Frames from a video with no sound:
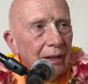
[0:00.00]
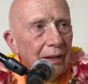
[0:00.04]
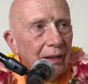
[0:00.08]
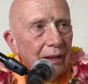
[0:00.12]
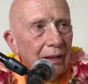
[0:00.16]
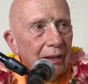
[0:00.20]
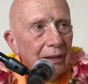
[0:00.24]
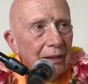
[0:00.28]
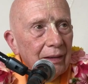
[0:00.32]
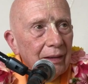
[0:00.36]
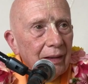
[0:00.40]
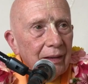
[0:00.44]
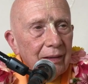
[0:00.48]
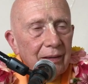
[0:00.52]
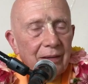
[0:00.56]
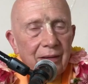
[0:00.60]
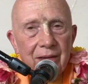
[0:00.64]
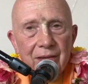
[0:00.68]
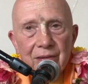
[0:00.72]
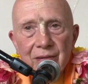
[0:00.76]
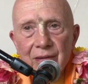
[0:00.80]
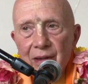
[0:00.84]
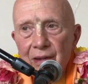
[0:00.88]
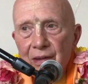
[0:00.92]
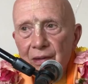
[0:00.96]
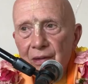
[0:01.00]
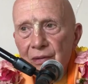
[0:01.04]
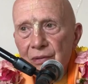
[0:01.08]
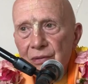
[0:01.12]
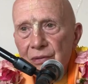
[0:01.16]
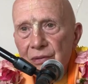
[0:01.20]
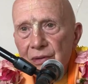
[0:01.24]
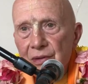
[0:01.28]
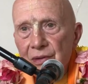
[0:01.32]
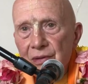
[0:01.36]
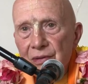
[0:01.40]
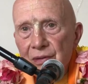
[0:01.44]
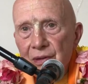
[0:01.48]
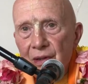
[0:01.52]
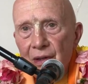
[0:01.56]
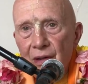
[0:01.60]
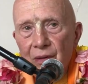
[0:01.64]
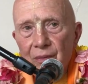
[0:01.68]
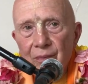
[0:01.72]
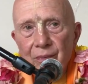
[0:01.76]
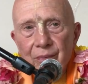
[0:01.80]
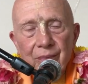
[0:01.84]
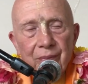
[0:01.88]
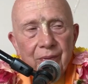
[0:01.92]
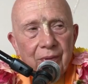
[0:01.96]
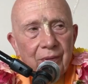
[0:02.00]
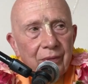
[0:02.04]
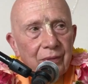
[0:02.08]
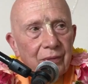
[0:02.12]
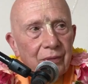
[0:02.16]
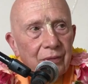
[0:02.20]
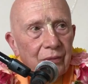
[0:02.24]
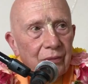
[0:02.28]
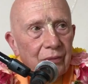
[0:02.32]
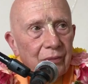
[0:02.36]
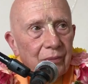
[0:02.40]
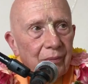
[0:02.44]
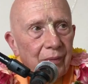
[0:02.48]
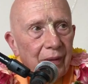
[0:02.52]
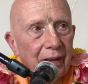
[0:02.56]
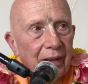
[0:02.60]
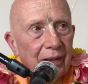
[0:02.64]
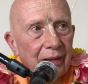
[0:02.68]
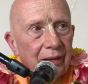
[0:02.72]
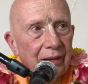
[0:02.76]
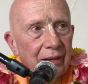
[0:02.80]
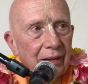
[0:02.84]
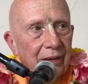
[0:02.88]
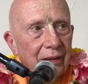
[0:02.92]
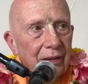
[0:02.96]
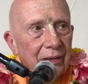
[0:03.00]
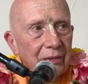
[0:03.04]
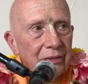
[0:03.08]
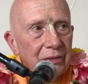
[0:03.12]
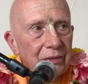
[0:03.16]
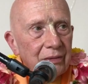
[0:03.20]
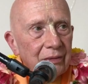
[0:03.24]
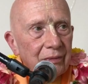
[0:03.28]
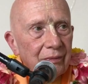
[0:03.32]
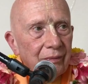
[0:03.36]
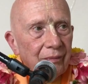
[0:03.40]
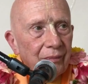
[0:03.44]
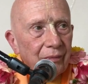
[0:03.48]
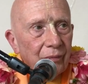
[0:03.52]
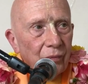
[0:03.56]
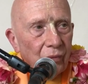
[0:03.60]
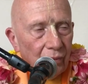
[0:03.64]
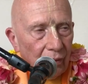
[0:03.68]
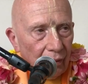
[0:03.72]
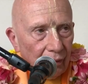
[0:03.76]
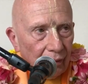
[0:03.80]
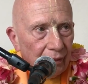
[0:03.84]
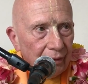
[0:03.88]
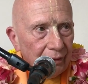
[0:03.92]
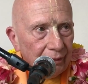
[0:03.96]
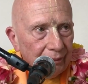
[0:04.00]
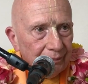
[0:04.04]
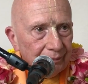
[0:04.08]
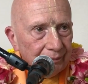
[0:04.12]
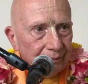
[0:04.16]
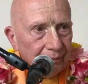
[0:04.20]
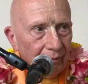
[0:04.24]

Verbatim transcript: and then these energies help to make things work.